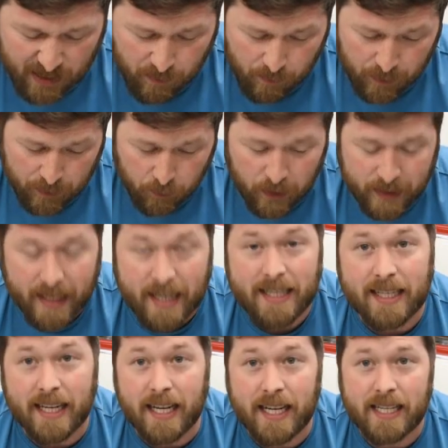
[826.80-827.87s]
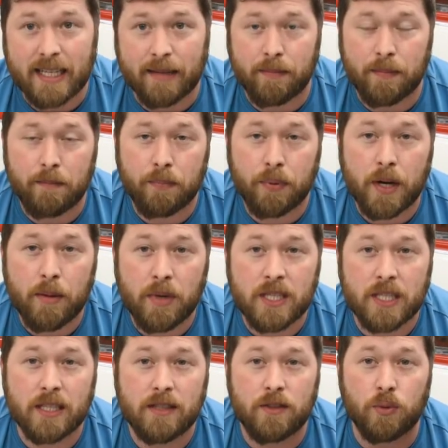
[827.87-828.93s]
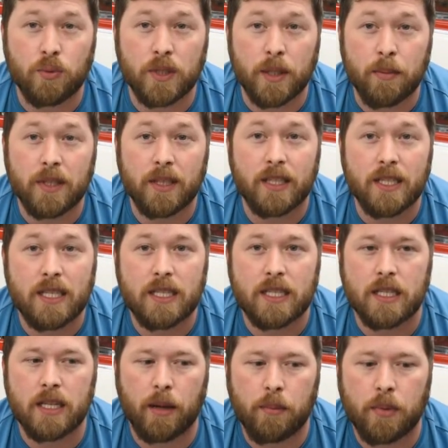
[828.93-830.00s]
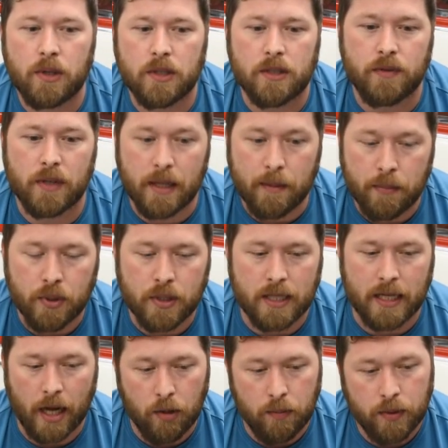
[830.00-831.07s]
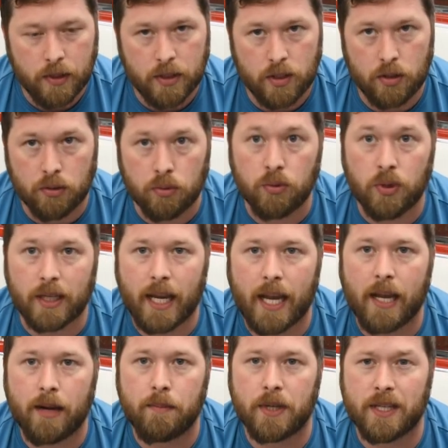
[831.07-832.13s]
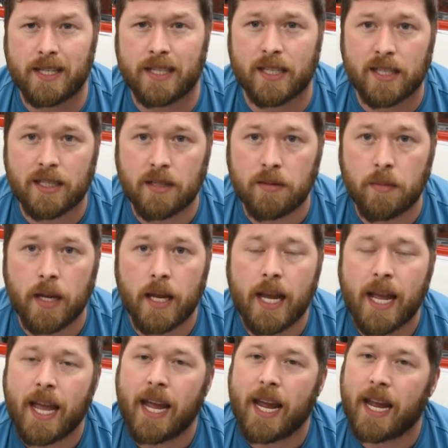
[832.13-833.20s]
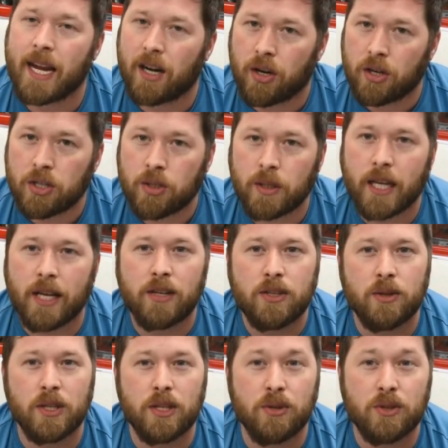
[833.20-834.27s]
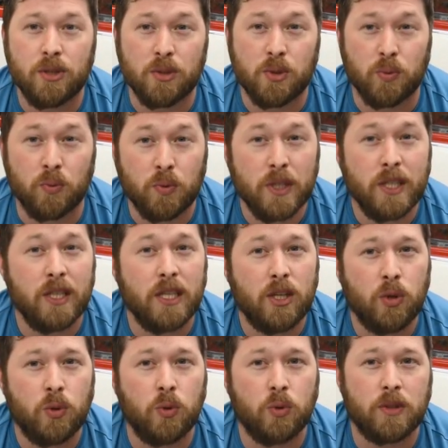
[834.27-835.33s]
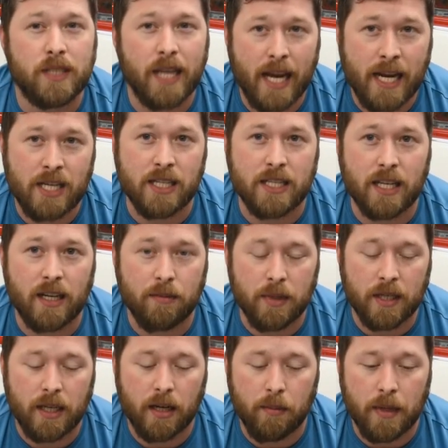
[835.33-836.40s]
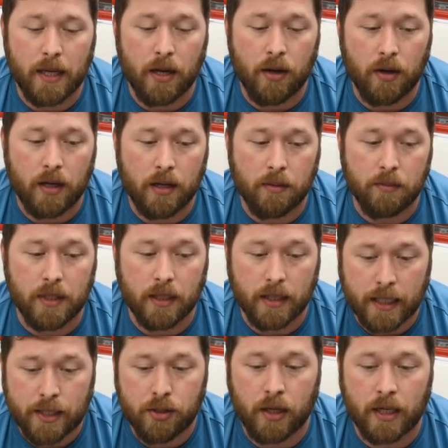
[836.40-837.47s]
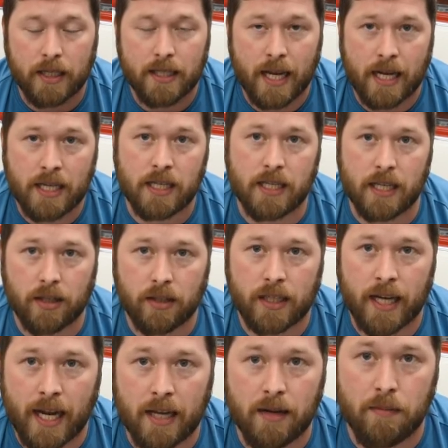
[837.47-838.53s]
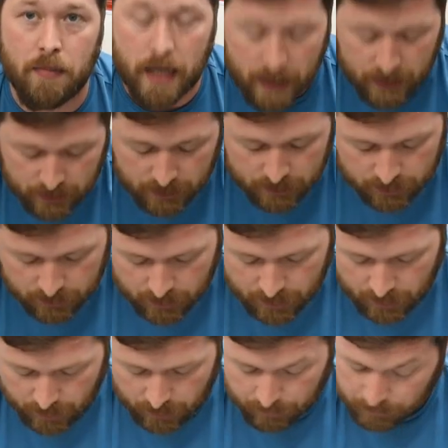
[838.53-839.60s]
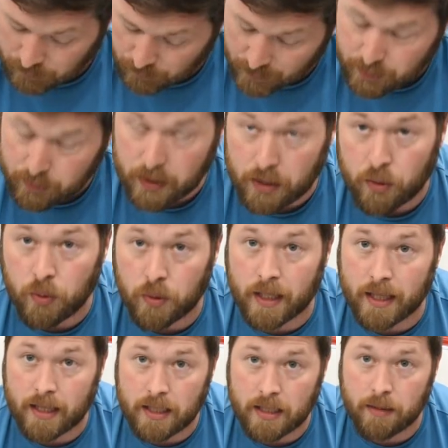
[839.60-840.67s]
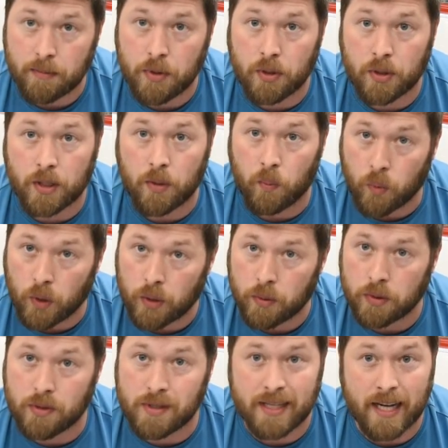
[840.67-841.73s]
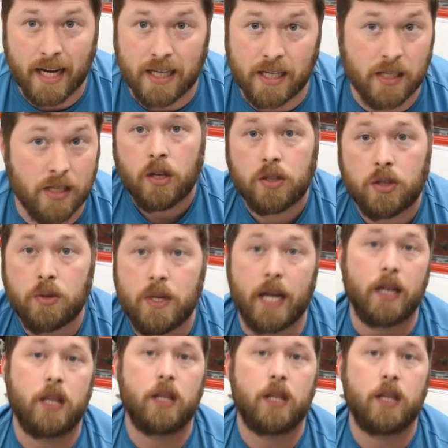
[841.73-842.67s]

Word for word: what they state is it pretty much gives you limitless numbers of inputs and outputs through the CAN bus system, and it also allows you to use those really cool dashes that have been coming out, the electronic dashes that are CAN based. So that's really cool that this computer can work with those dashes. So